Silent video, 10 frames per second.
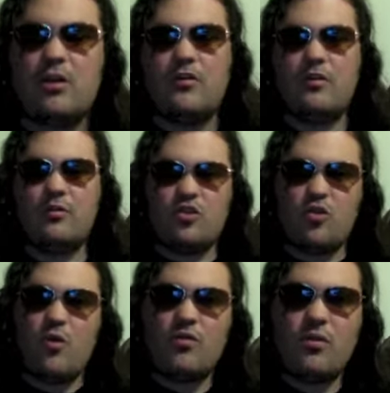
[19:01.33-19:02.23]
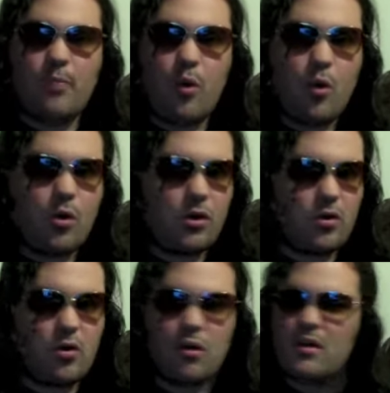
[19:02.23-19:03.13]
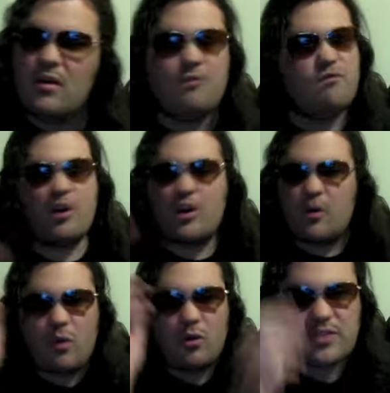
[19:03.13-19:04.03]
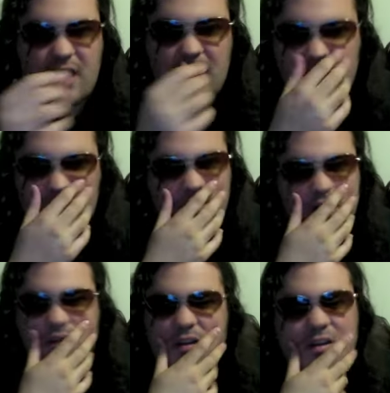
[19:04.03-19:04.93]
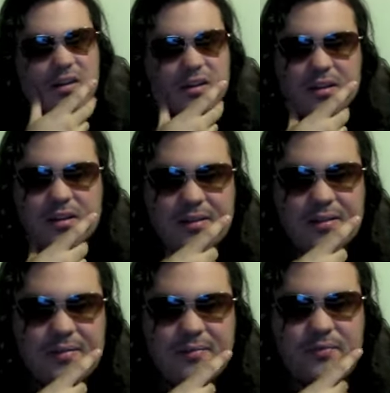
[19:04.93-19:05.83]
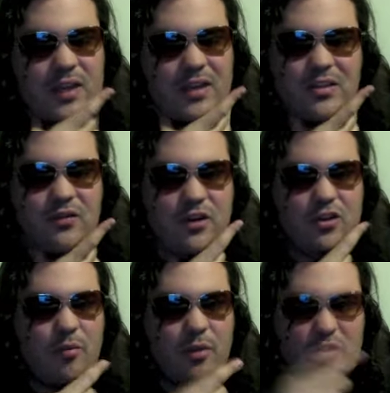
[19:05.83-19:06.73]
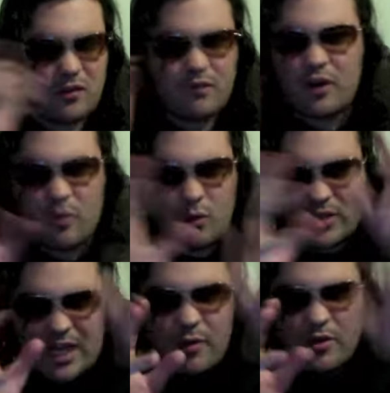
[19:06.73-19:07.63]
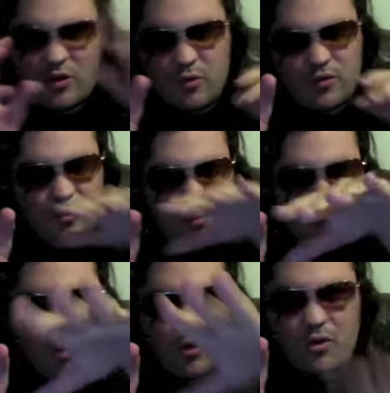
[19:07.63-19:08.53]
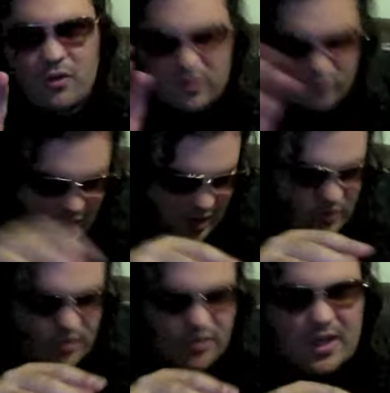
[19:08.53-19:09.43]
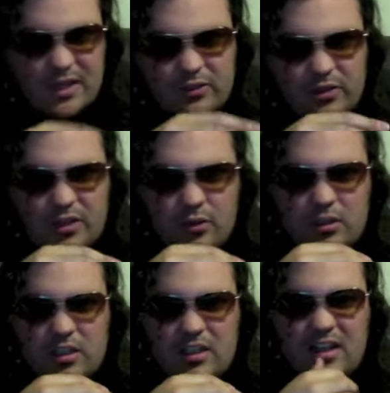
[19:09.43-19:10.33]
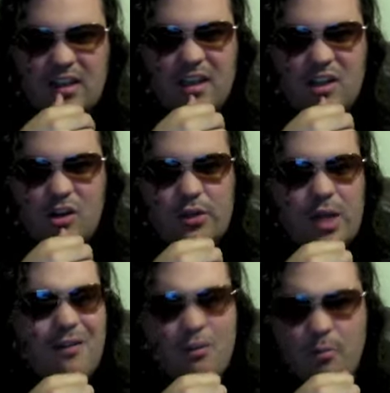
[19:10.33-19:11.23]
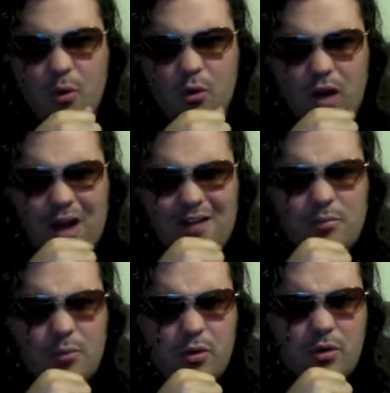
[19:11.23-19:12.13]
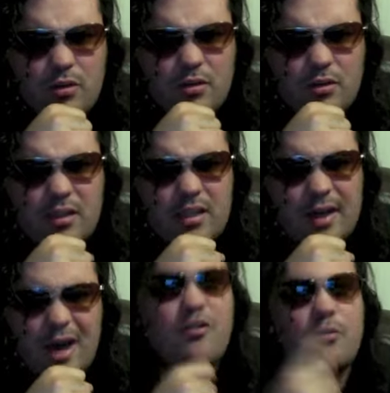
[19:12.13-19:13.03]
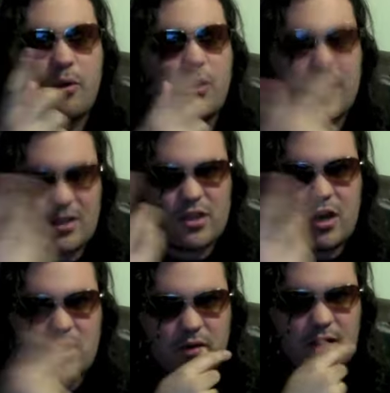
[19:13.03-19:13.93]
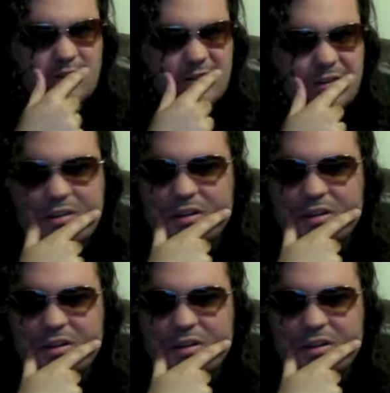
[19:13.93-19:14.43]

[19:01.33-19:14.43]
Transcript: Kung Fu was going through the portal, very well done. Like I said, for a little bit, film, very well done. How he's going through the portal and he's riding on this thing. The thing looked like a called a hoverboard, if I could talk right.